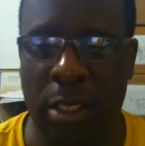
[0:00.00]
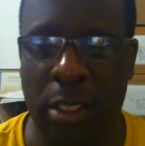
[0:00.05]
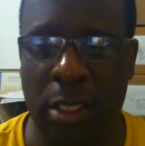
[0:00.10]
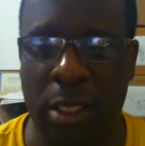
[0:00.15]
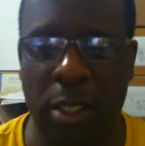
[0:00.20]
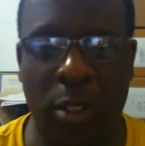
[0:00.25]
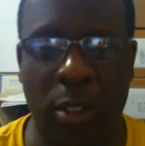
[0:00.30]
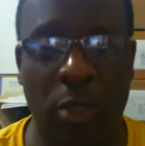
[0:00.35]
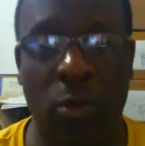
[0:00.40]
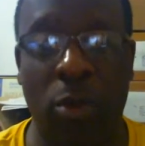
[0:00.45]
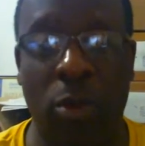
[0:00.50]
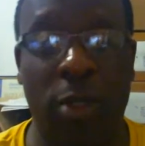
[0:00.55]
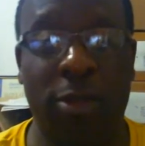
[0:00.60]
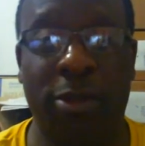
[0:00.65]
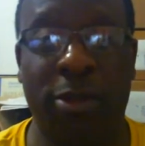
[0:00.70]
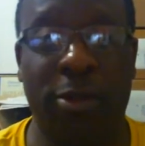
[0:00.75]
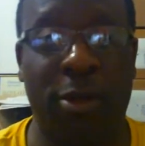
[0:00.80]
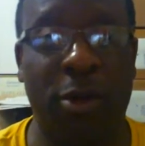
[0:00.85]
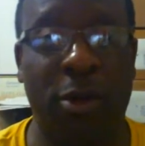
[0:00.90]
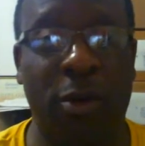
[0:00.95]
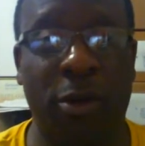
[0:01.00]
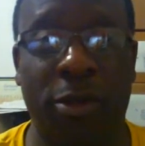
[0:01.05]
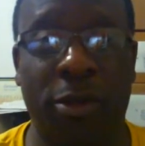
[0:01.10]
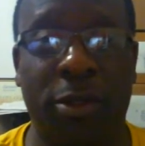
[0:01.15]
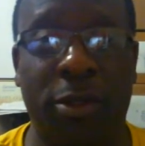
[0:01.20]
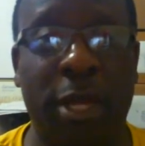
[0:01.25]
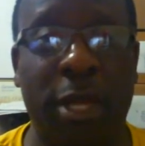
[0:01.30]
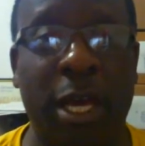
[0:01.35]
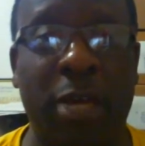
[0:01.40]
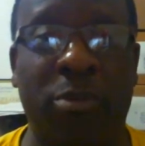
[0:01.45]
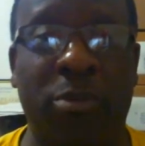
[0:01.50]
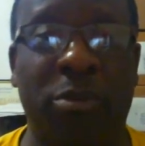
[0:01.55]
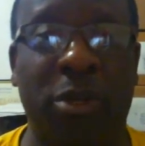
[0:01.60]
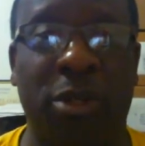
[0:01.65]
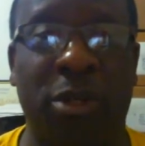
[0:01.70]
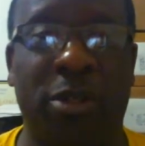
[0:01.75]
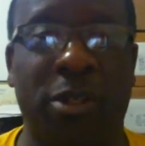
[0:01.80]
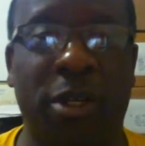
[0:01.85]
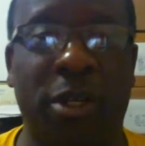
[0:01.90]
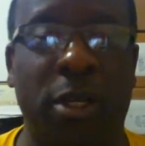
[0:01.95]
I don't want to go into that,
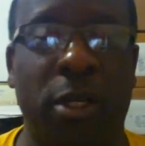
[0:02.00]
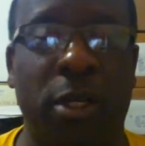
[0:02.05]
but